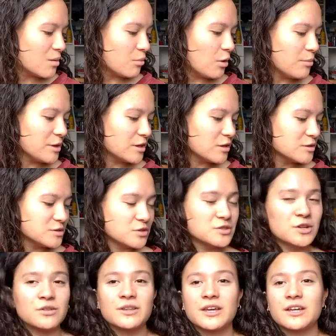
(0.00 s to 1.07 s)
Pull me closer and
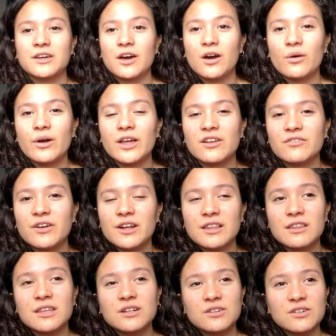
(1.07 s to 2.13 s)
don't let go. In a very
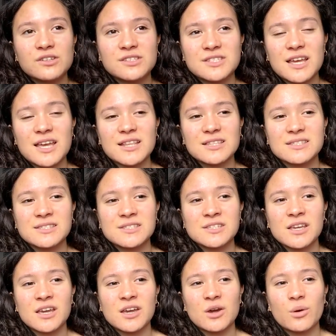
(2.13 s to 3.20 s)
literal sense,
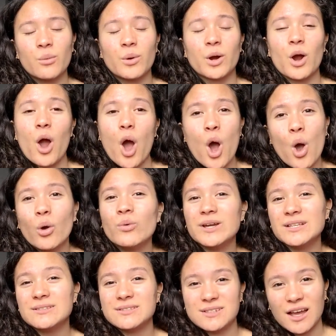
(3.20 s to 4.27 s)
we're
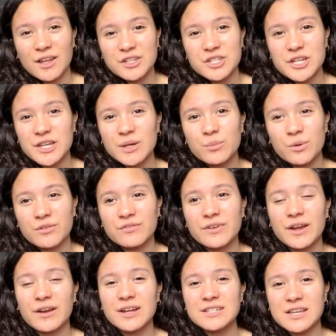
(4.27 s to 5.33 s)
always touching. We're
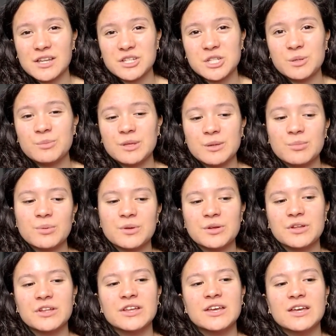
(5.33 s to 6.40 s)
very touchy
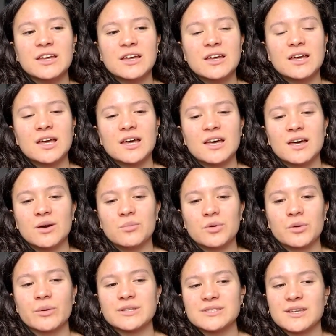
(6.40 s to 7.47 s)
people. We're
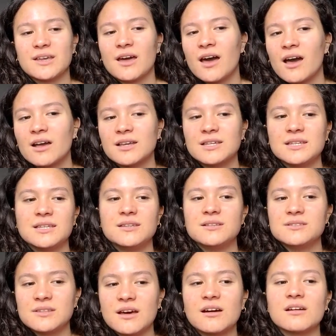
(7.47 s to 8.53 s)
always like hugging,
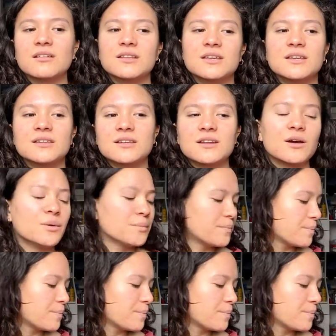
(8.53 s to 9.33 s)
snuggling, you know.